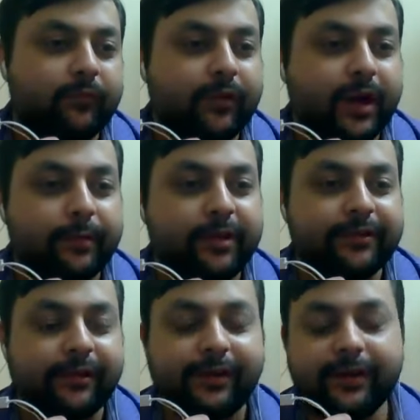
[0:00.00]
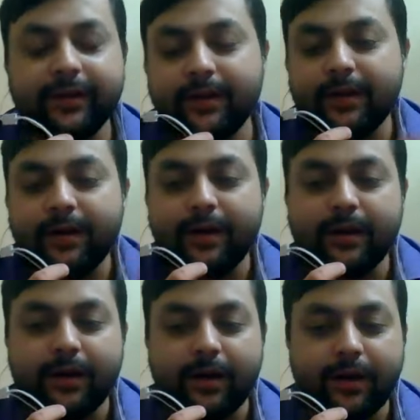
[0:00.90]
very patiently,
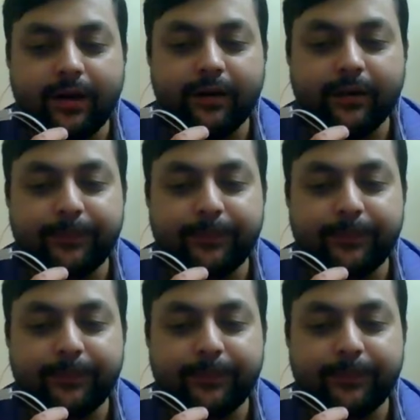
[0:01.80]
And